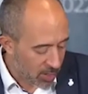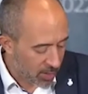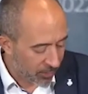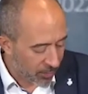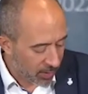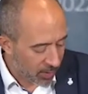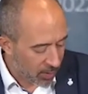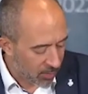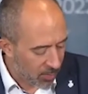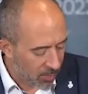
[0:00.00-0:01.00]
not Europe,
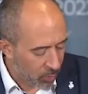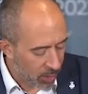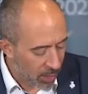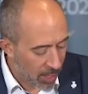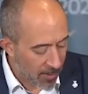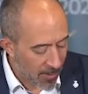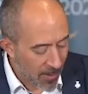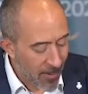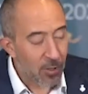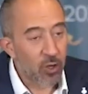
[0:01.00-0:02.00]
but
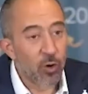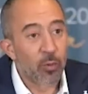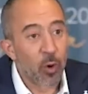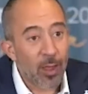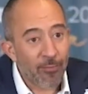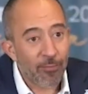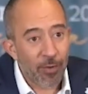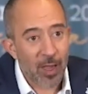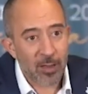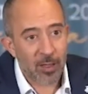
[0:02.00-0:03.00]
everyone
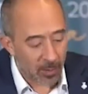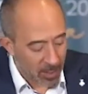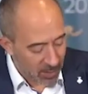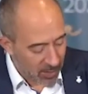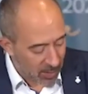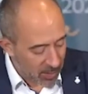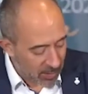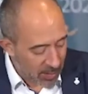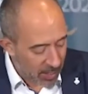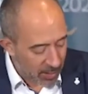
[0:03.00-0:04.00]
in our planet.
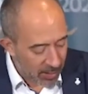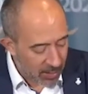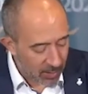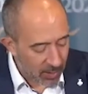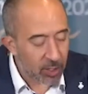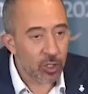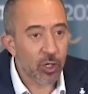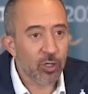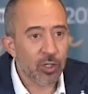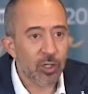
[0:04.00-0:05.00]
So we want to
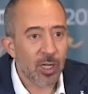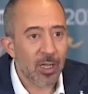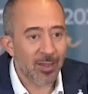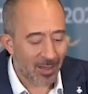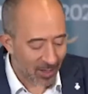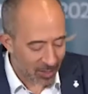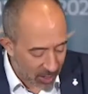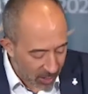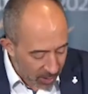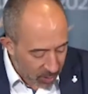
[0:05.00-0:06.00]
do so
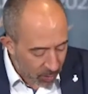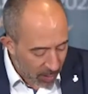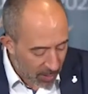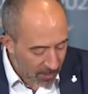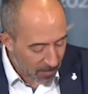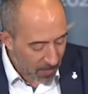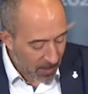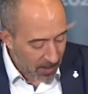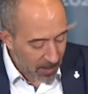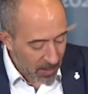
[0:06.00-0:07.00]
through
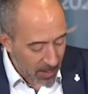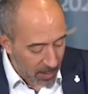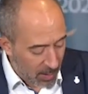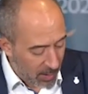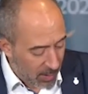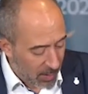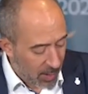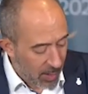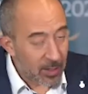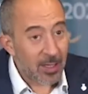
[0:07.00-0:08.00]
interreligious and
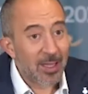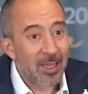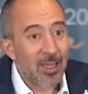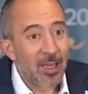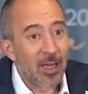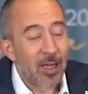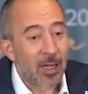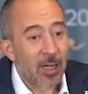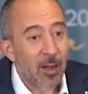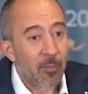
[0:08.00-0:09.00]

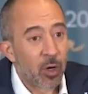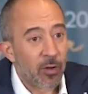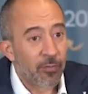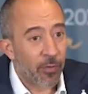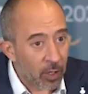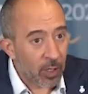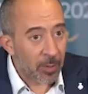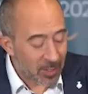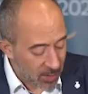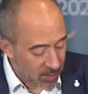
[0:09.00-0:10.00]
intergenerational dialogue
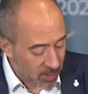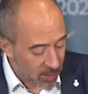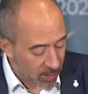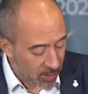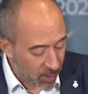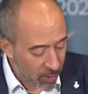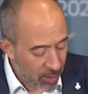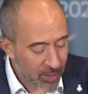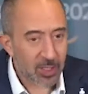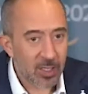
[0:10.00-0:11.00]

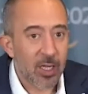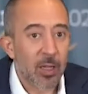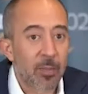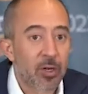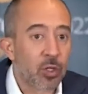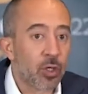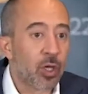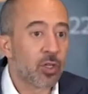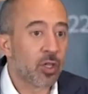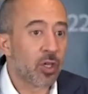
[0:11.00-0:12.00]
with a
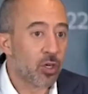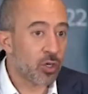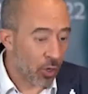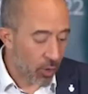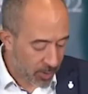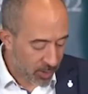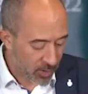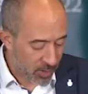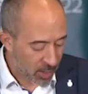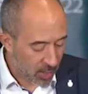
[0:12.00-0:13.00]
great
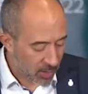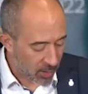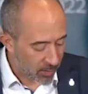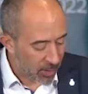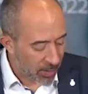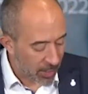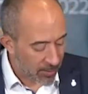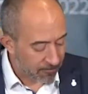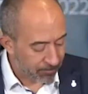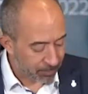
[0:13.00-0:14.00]
presence of
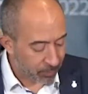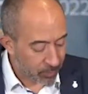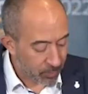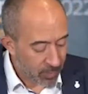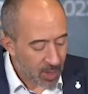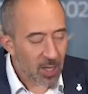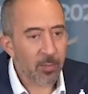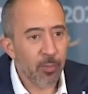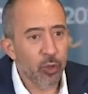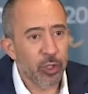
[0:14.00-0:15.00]
youngsters
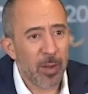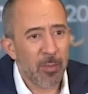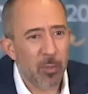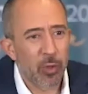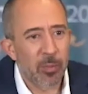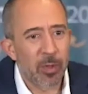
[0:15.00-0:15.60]
and women.